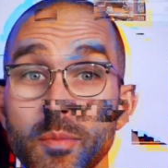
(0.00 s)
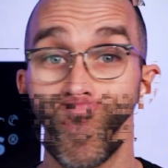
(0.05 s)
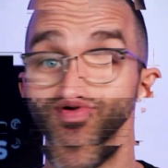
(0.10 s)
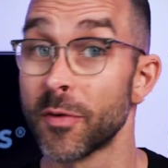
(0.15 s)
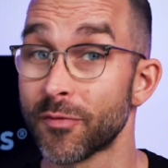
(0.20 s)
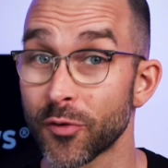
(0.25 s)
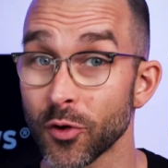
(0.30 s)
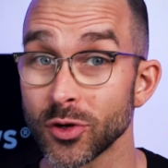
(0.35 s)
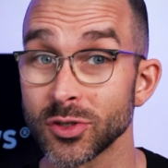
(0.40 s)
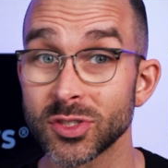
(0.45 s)

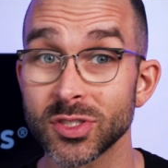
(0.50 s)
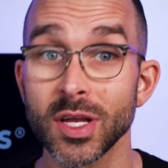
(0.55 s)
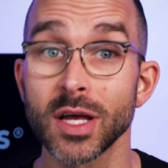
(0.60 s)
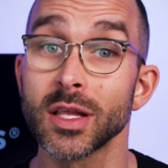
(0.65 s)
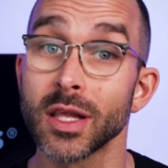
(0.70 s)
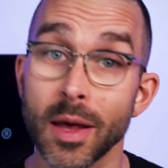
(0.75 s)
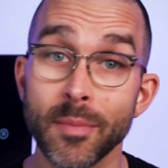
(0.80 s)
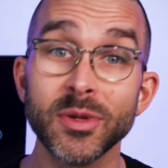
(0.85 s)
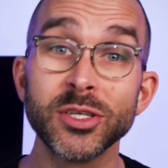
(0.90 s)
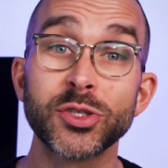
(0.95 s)
But
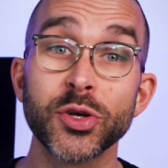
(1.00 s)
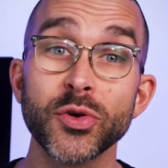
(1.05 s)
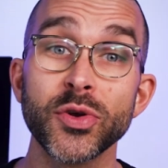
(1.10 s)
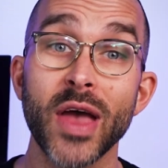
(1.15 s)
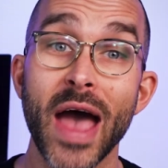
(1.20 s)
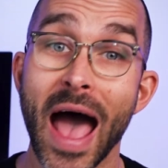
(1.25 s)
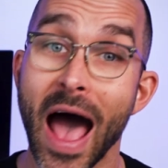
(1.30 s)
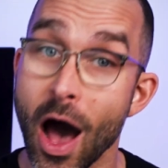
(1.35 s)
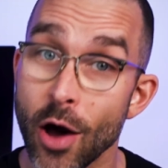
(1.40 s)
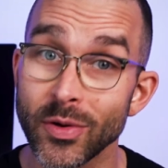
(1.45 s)
first, let me show
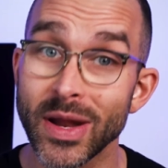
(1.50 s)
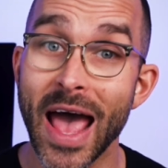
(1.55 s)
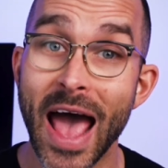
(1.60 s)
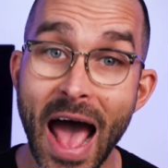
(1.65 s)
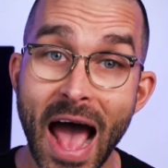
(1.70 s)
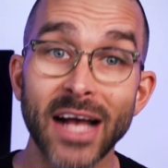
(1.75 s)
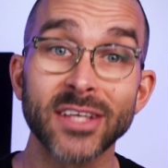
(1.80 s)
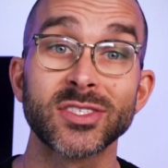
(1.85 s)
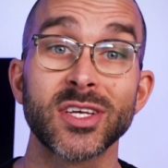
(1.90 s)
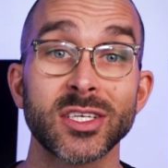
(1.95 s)
you how to
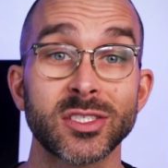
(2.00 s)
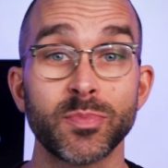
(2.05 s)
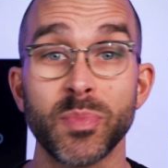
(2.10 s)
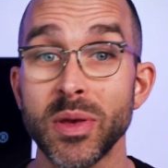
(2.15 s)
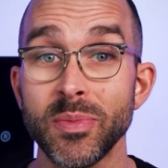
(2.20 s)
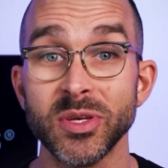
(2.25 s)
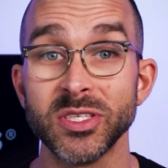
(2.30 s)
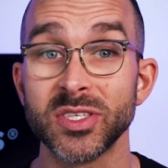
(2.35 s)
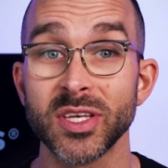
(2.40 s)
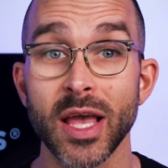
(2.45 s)
access
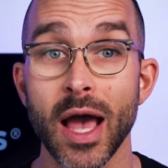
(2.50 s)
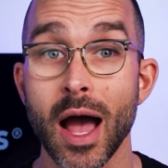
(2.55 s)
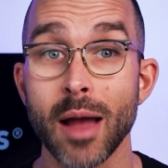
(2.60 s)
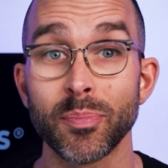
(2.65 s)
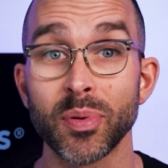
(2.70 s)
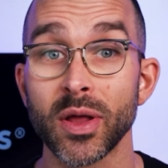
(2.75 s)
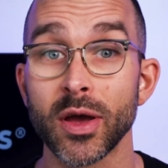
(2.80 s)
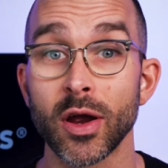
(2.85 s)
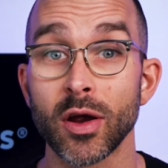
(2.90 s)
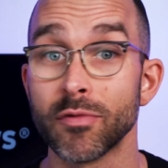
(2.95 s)
B B C
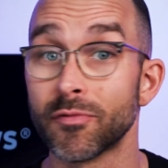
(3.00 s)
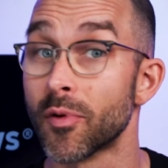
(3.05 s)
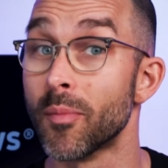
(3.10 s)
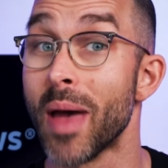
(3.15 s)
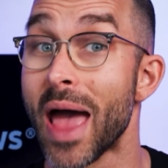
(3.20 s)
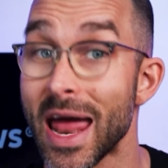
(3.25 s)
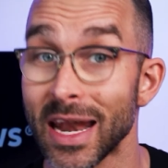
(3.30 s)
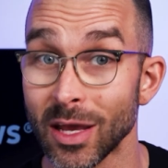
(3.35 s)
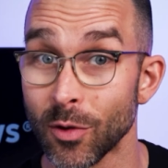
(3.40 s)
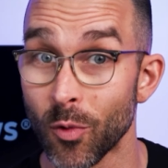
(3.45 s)
iPlayer from
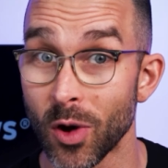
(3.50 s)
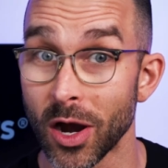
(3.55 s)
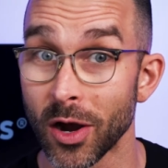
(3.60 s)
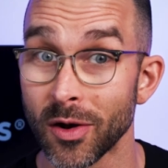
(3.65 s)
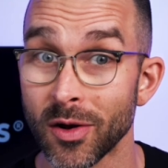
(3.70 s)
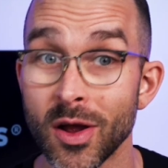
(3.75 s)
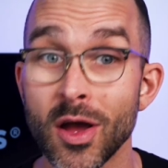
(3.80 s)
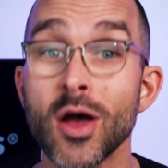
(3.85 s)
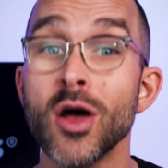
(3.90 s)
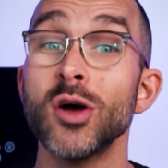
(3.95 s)

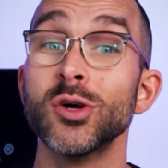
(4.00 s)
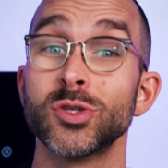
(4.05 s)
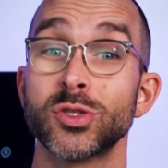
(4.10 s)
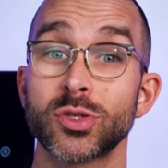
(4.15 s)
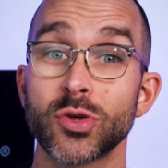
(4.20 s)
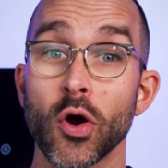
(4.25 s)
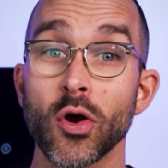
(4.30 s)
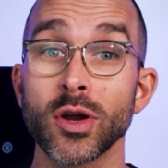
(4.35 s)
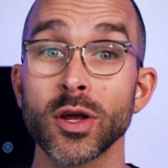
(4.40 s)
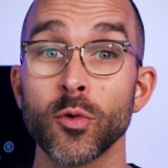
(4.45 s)
anywhere,
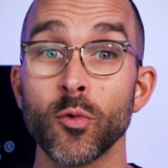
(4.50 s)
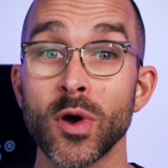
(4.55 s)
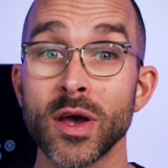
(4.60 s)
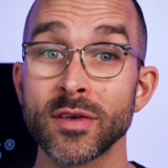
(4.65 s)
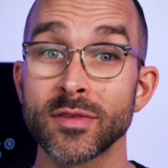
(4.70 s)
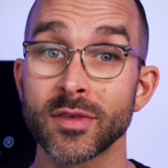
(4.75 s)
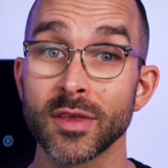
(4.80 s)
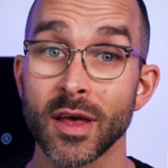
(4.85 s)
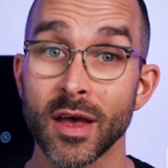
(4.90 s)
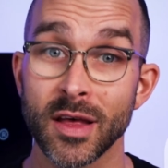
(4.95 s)
starting
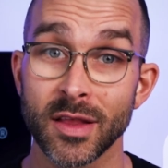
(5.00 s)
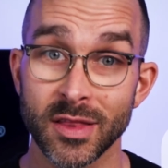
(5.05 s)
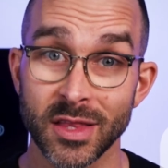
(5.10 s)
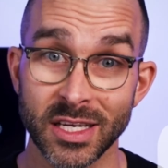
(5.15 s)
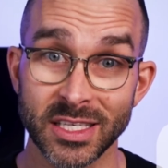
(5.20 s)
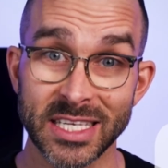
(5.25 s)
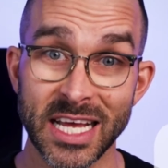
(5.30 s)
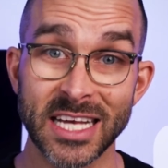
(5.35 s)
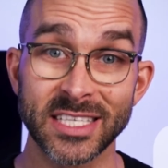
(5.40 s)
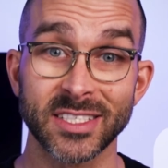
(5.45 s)
with
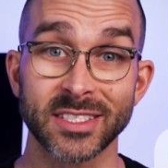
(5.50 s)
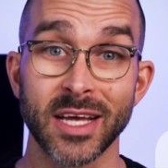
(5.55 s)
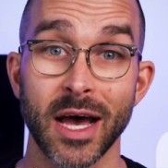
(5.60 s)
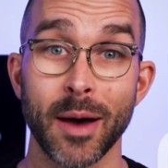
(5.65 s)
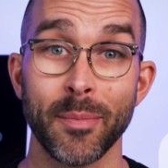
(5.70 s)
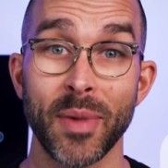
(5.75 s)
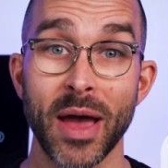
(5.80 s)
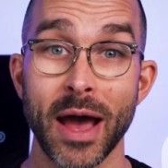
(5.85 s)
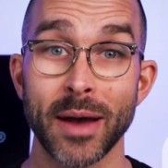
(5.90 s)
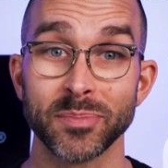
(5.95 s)
the
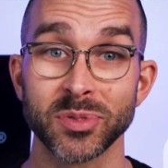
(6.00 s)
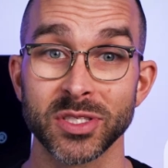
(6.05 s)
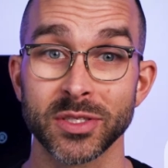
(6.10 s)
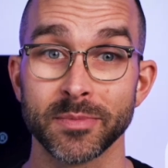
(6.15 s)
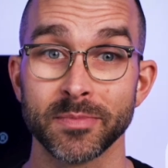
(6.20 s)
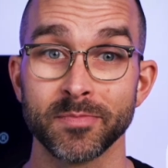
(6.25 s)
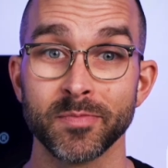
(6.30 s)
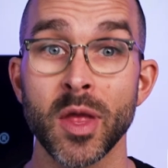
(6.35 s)
desktop apps.